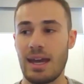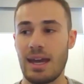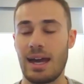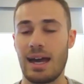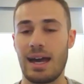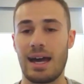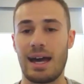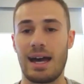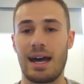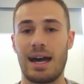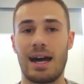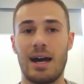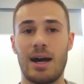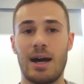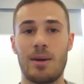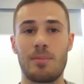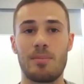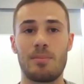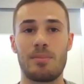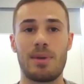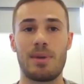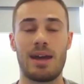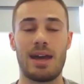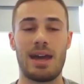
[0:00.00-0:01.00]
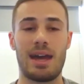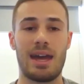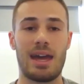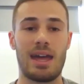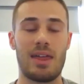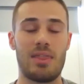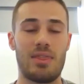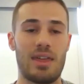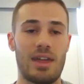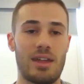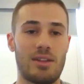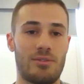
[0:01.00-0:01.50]
Um,
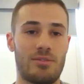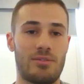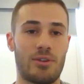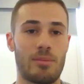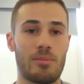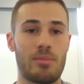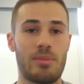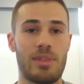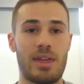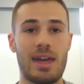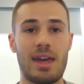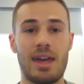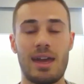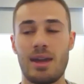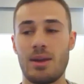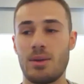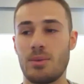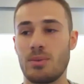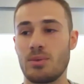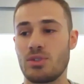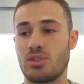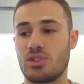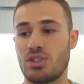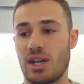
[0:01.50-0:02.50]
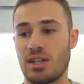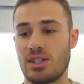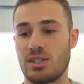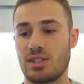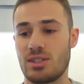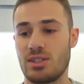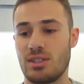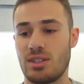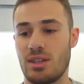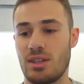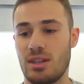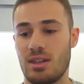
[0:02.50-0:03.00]
and then from there, it was
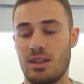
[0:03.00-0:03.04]
just